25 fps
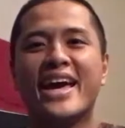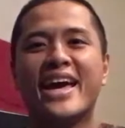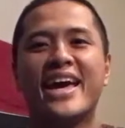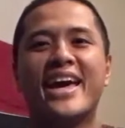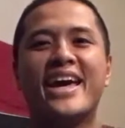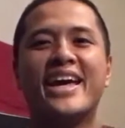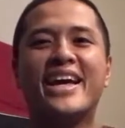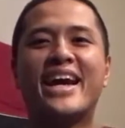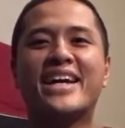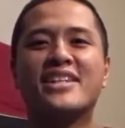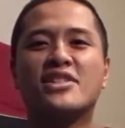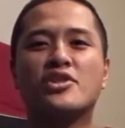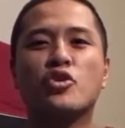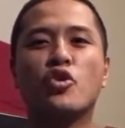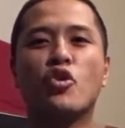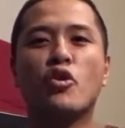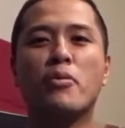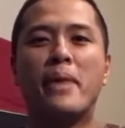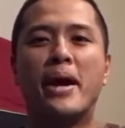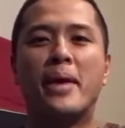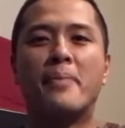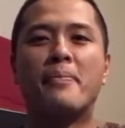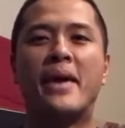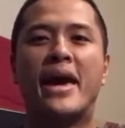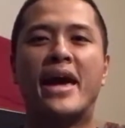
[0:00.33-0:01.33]
Hey guys, Guru
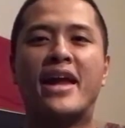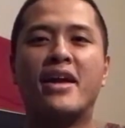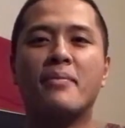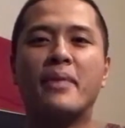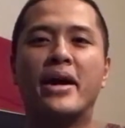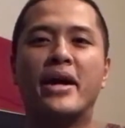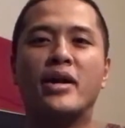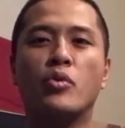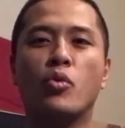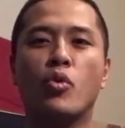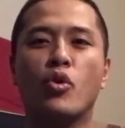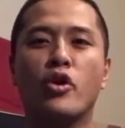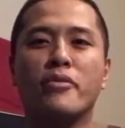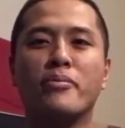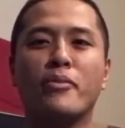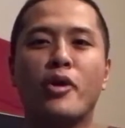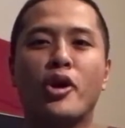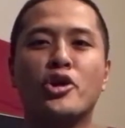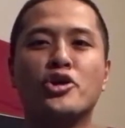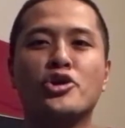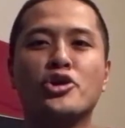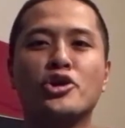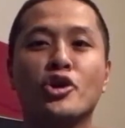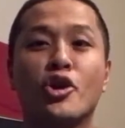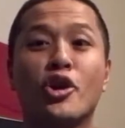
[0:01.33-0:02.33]
Mike Panda by Warrior
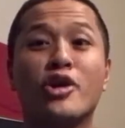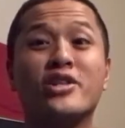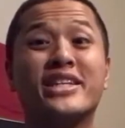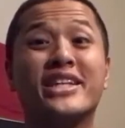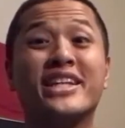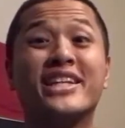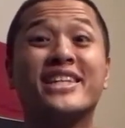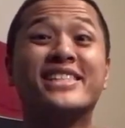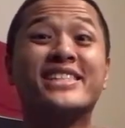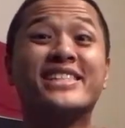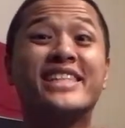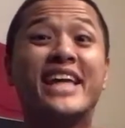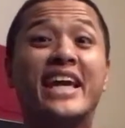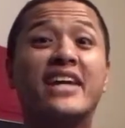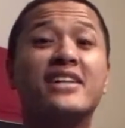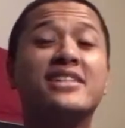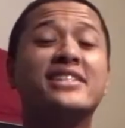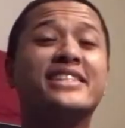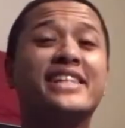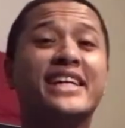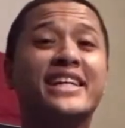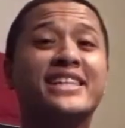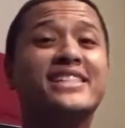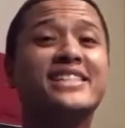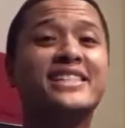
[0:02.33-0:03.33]
Martial Arts, and it is day
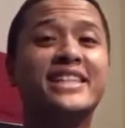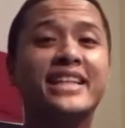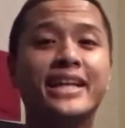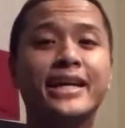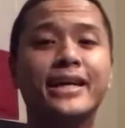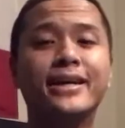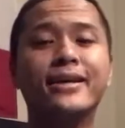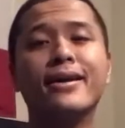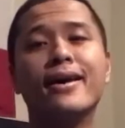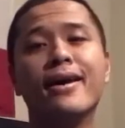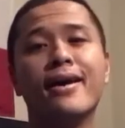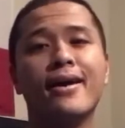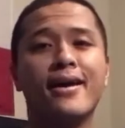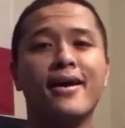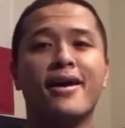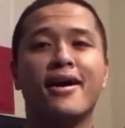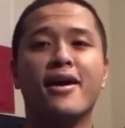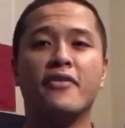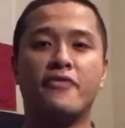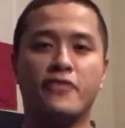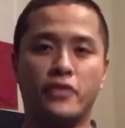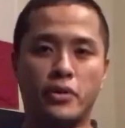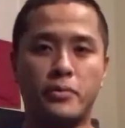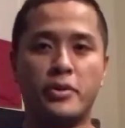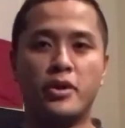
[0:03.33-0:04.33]
16
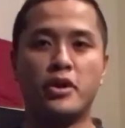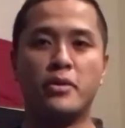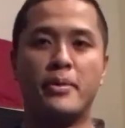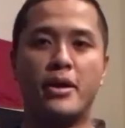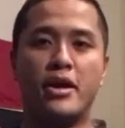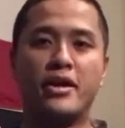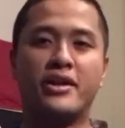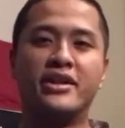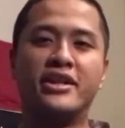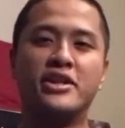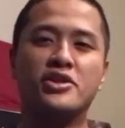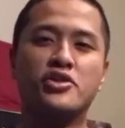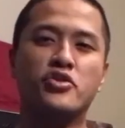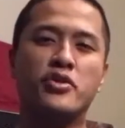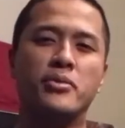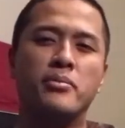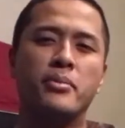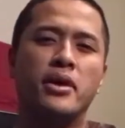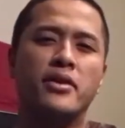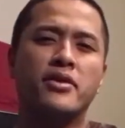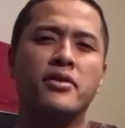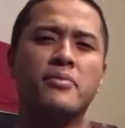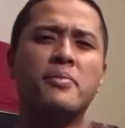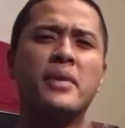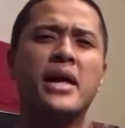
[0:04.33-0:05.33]
of Filipino-American History
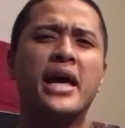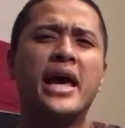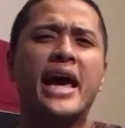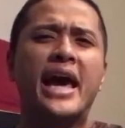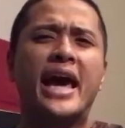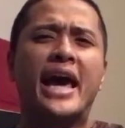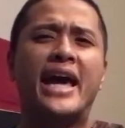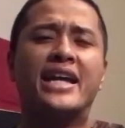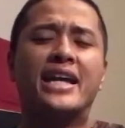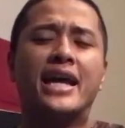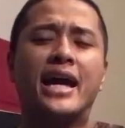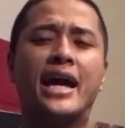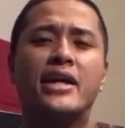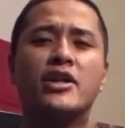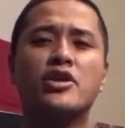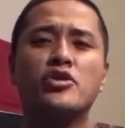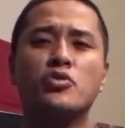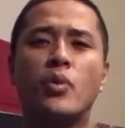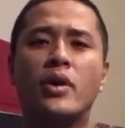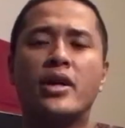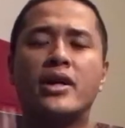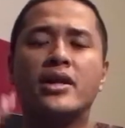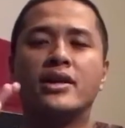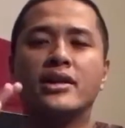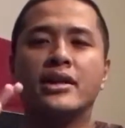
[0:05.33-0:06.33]
Month. And I just
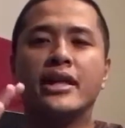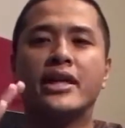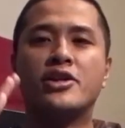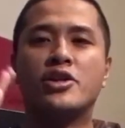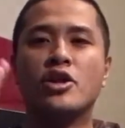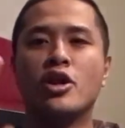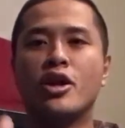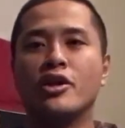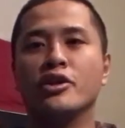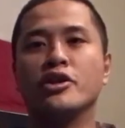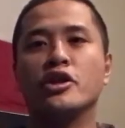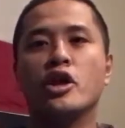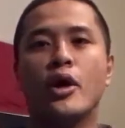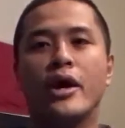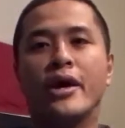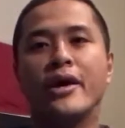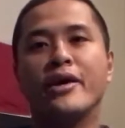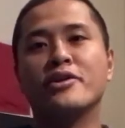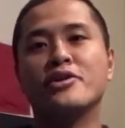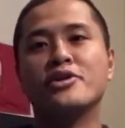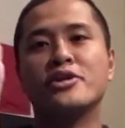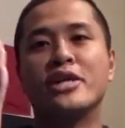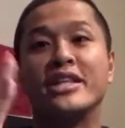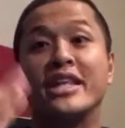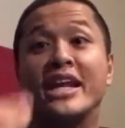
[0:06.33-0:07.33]
want to let you all know, I
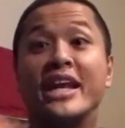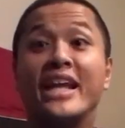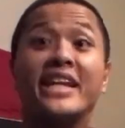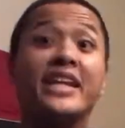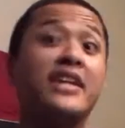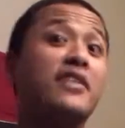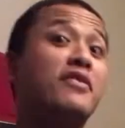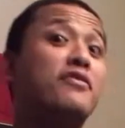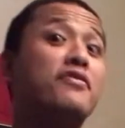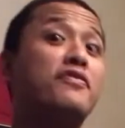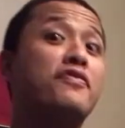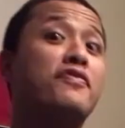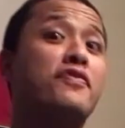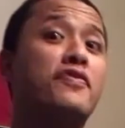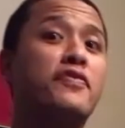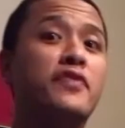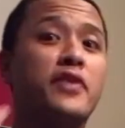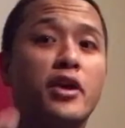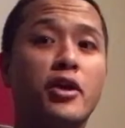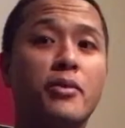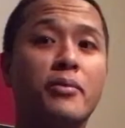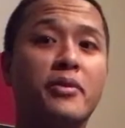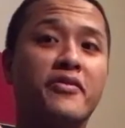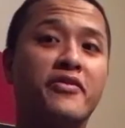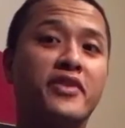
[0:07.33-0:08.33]
understand that I didn't
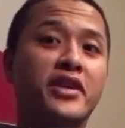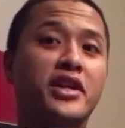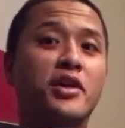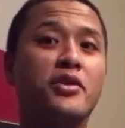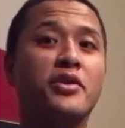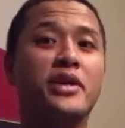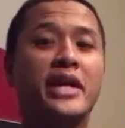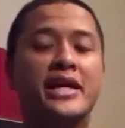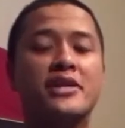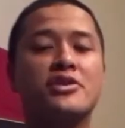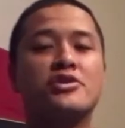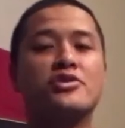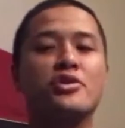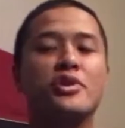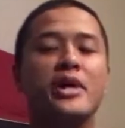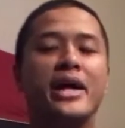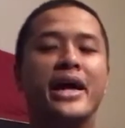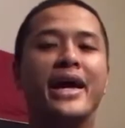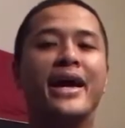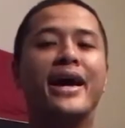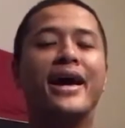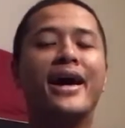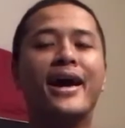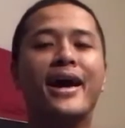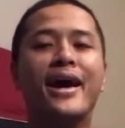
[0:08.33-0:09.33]
film a video
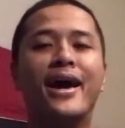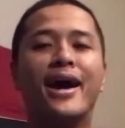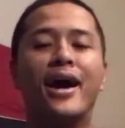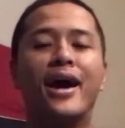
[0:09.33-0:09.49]
yesterday,